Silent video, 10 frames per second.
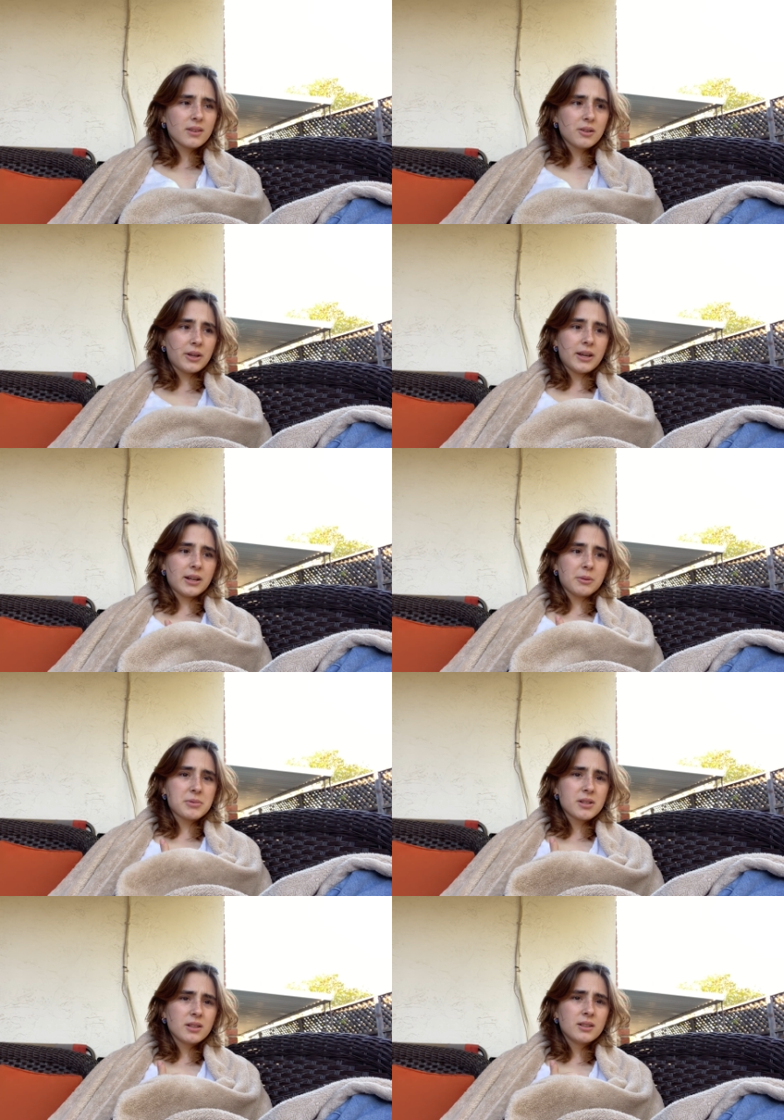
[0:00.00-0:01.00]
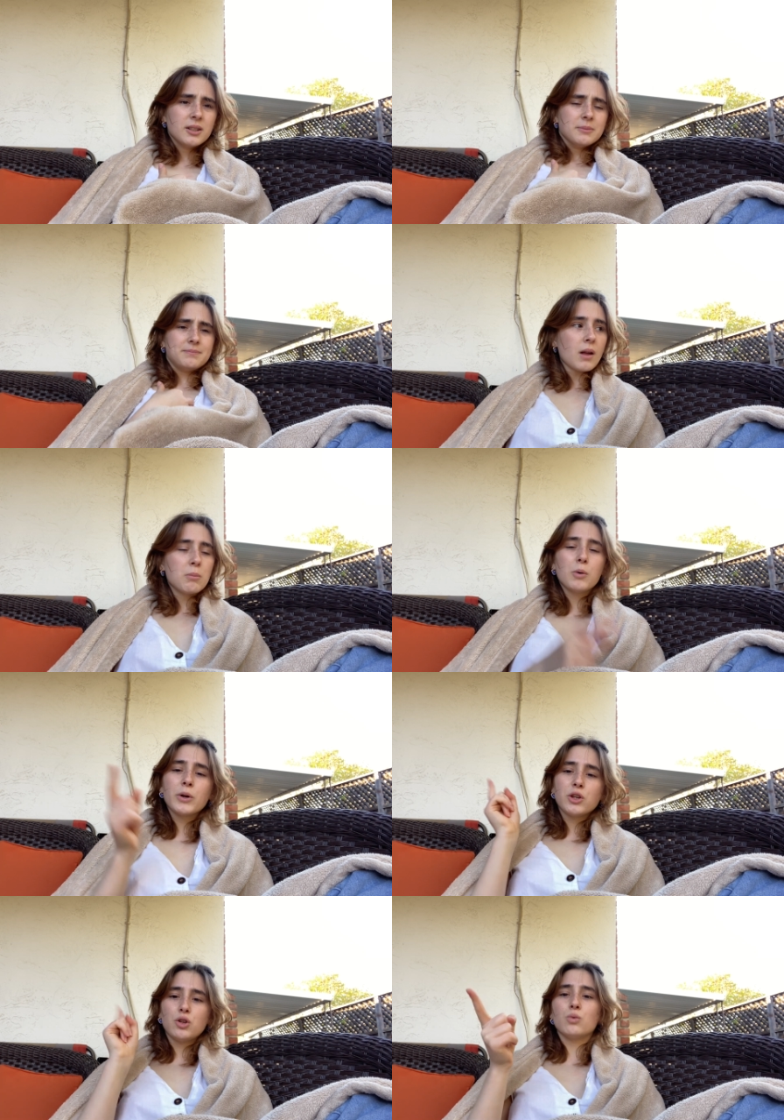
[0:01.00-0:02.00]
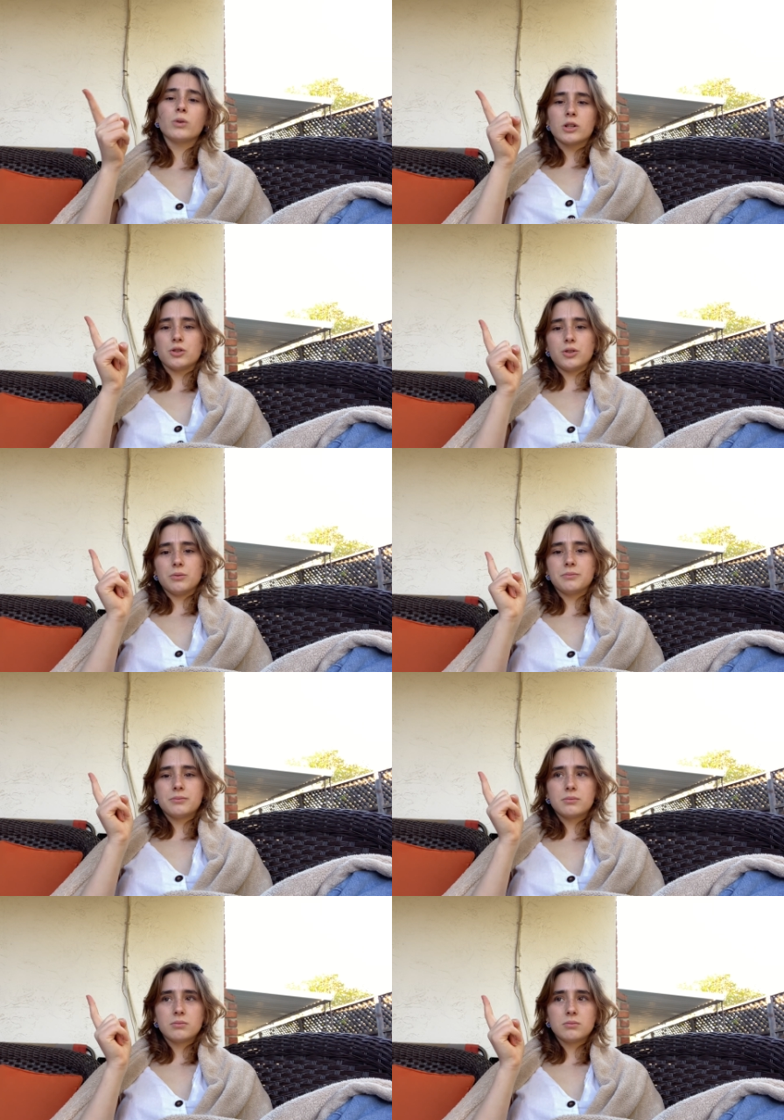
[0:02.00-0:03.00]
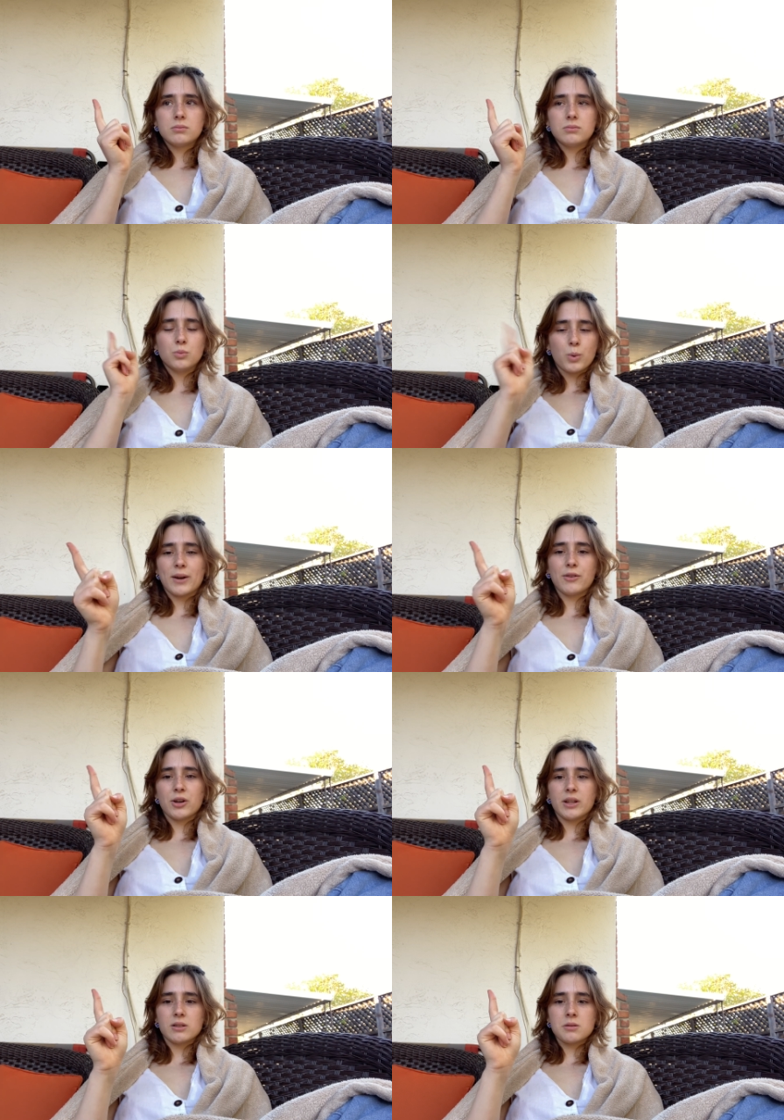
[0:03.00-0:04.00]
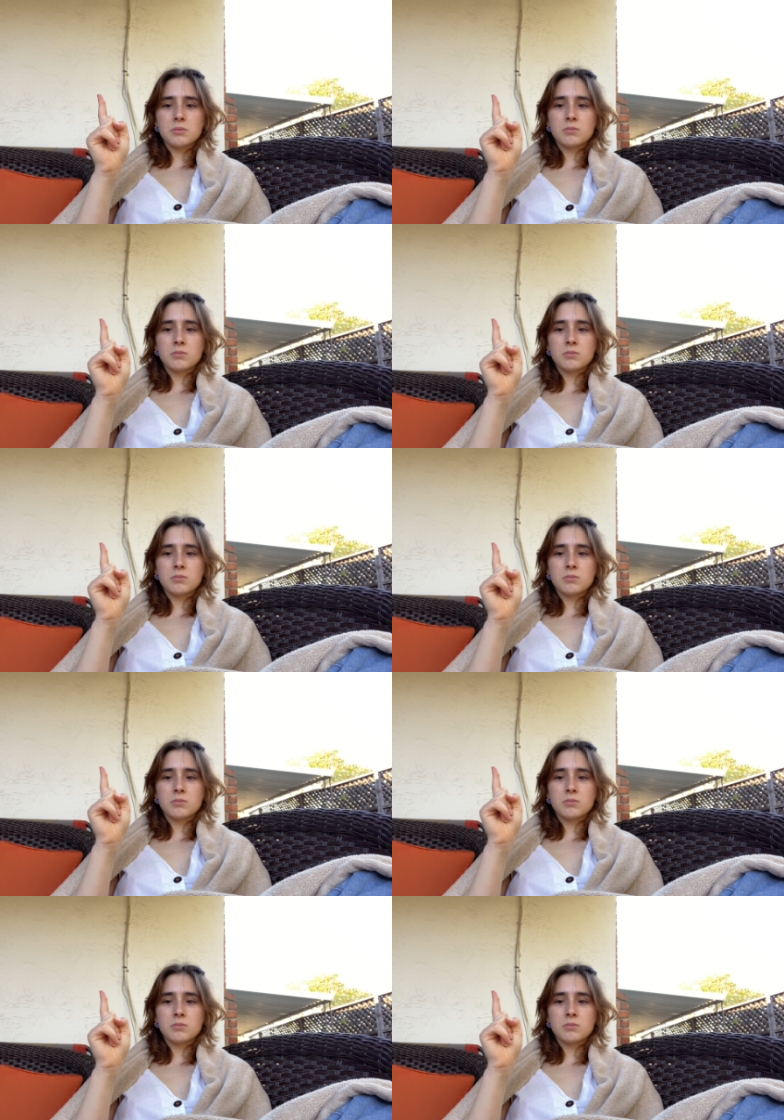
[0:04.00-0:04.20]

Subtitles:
Oh, hiccups. But what you want to do. Whatever it is.